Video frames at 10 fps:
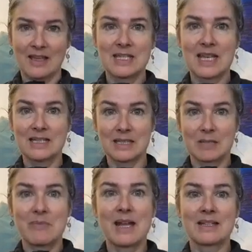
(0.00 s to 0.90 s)
dense
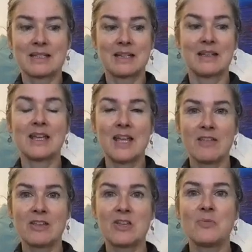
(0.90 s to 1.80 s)
matter,
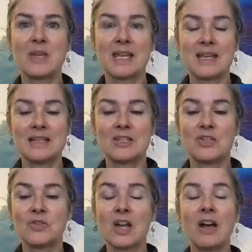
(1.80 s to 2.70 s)
that you begin to
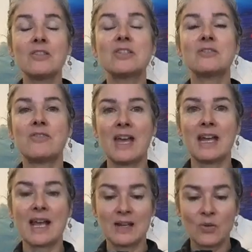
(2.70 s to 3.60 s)

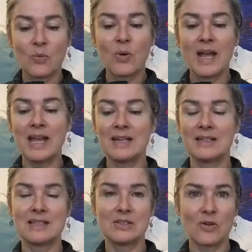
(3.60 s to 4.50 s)
cultivate an
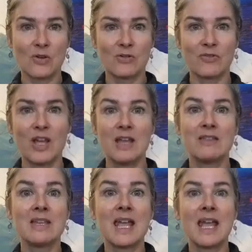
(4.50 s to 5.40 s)
awareness of
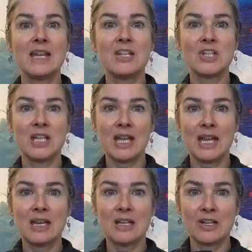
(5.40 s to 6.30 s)
the energy
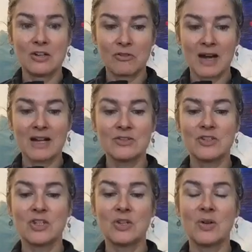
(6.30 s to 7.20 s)
in and around
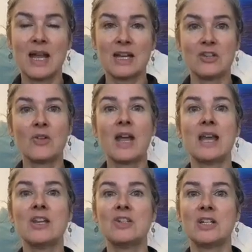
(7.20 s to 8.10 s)
you and your
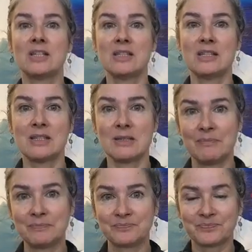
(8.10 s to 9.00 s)
energy system.